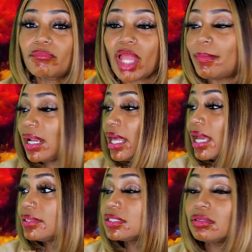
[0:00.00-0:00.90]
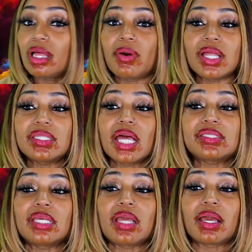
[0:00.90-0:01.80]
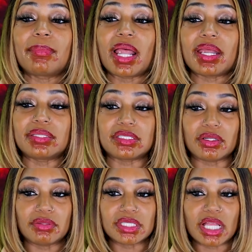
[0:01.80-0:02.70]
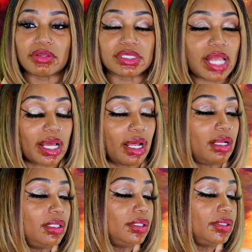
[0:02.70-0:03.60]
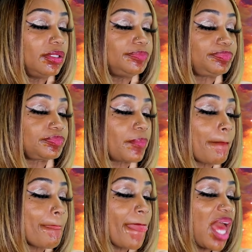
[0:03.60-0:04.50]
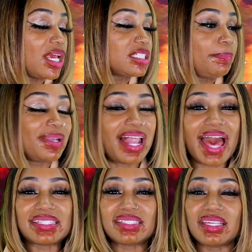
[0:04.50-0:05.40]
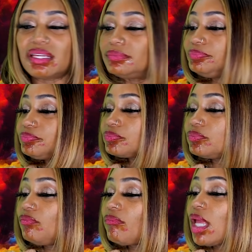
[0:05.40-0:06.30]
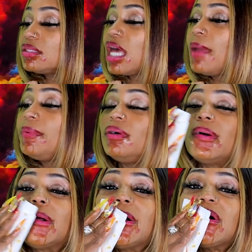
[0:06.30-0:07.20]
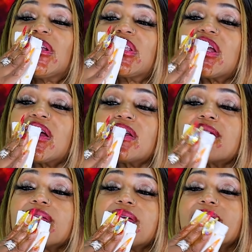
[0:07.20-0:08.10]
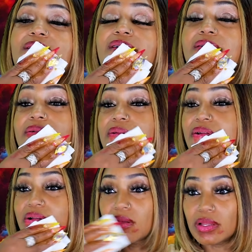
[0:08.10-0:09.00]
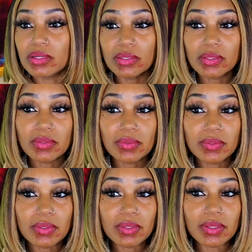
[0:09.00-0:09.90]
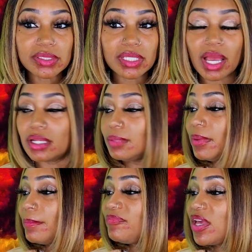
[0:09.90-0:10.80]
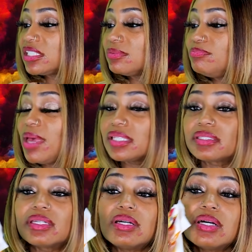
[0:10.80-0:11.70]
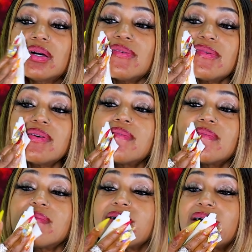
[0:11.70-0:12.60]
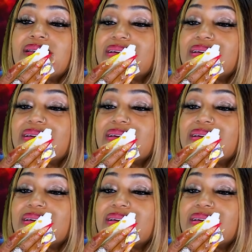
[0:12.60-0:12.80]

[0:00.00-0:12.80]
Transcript: I'm glad I got this shirt. I'll tell y'all, I'm glad I got this shirt on. This color is just like it's plastic type of shirt. Ooh. Ooh, Charlie, my face is messed up. Oh,